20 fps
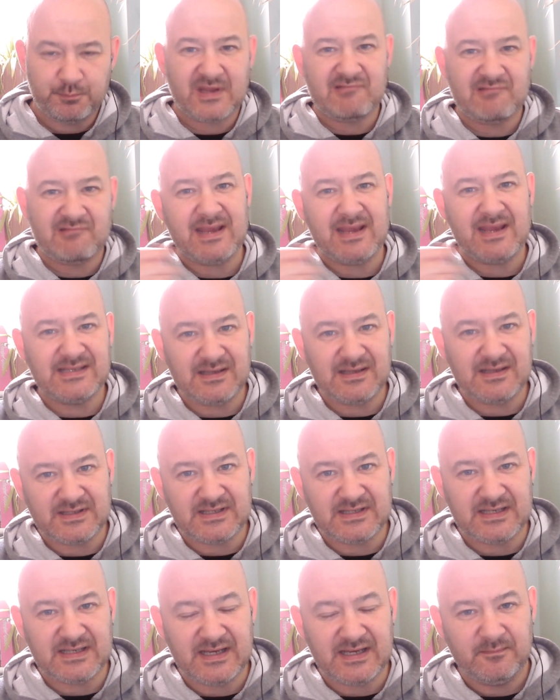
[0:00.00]

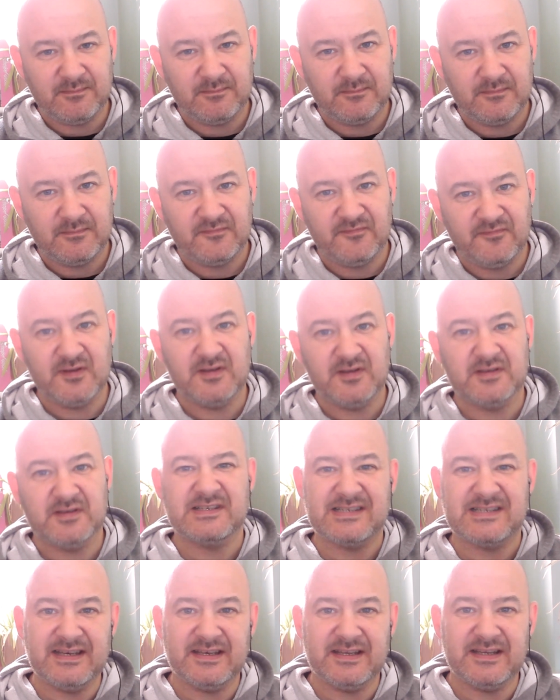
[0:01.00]
Creativity
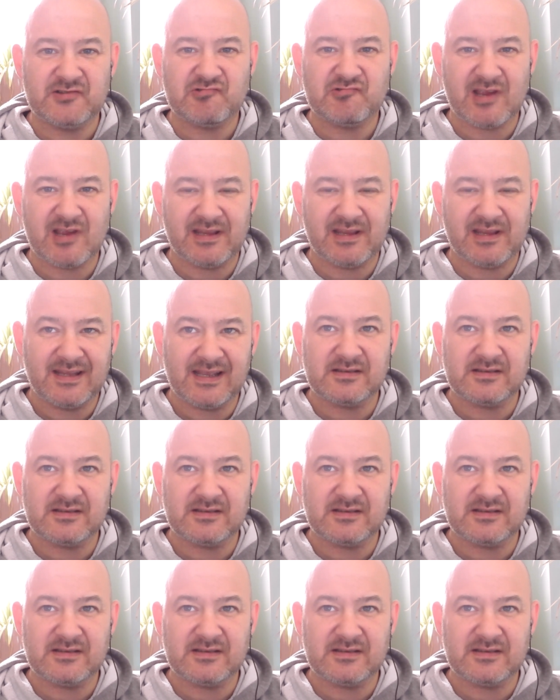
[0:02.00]
versus industry.